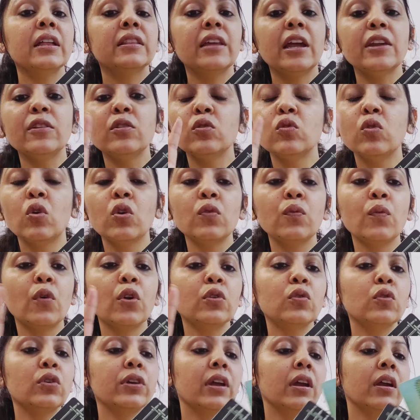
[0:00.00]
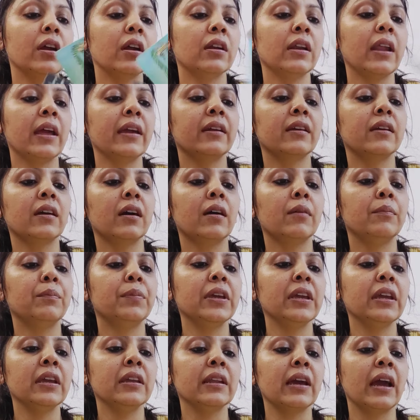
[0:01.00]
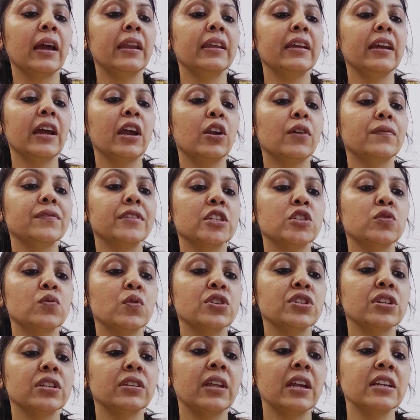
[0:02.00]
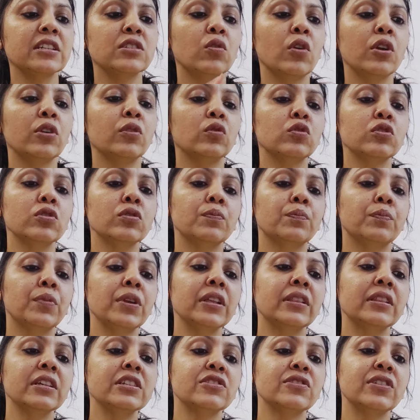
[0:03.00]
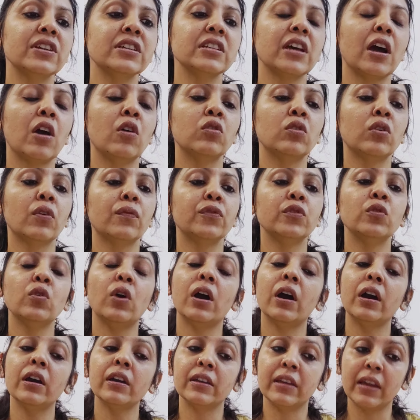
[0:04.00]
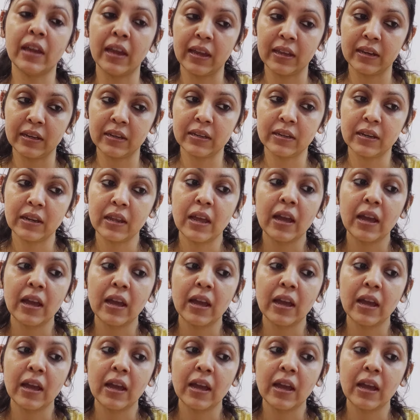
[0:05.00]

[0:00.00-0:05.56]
that you don't want to be in any kind of situation that's going to bring the stress out of you again.